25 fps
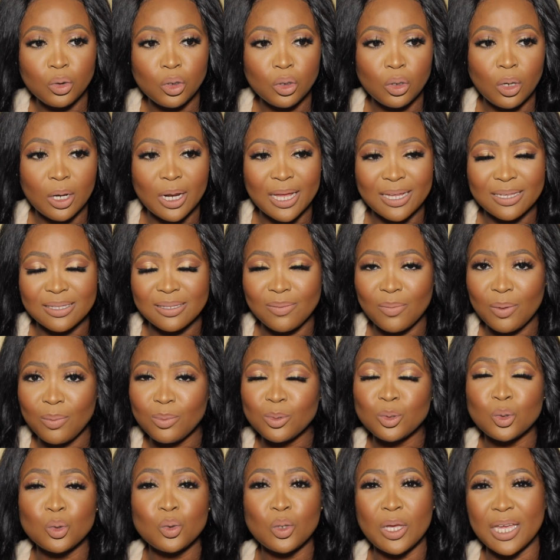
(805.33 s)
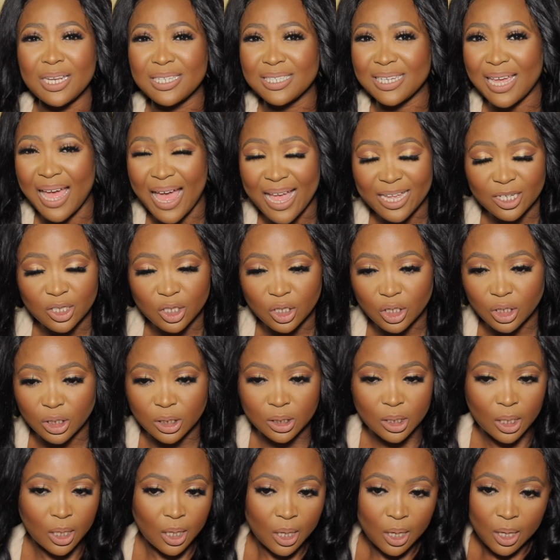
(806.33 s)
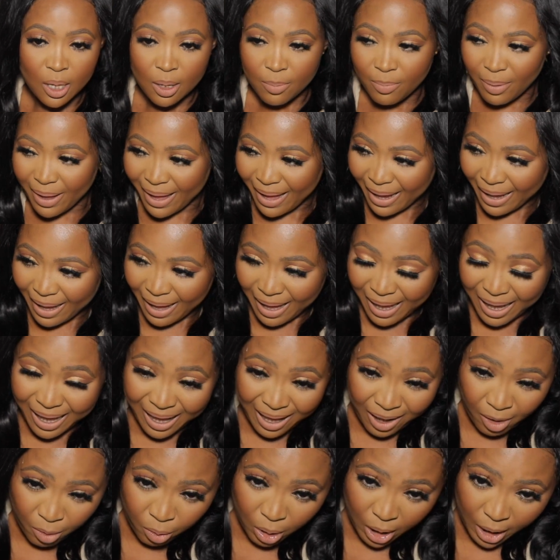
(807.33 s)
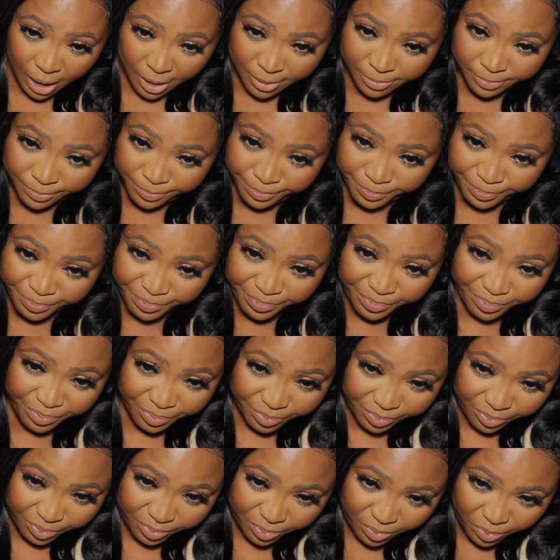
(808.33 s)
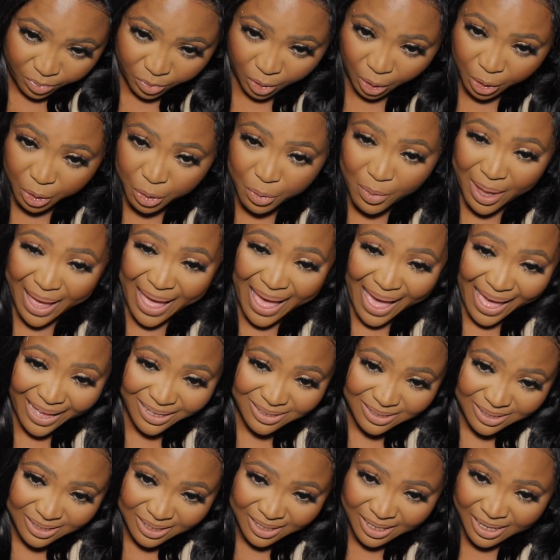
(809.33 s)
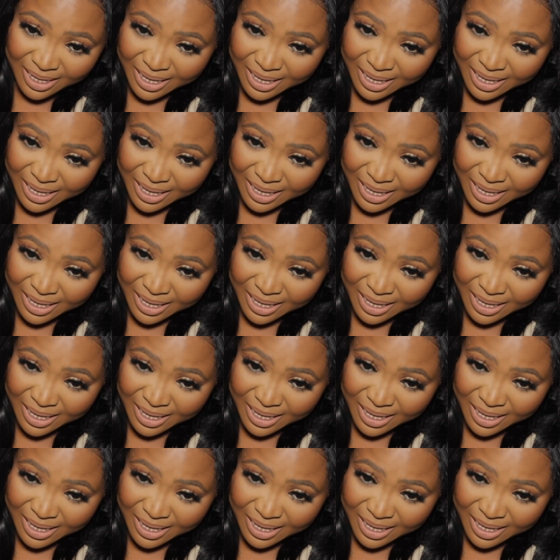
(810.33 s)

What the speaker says: Like, some people do get touched by how you act.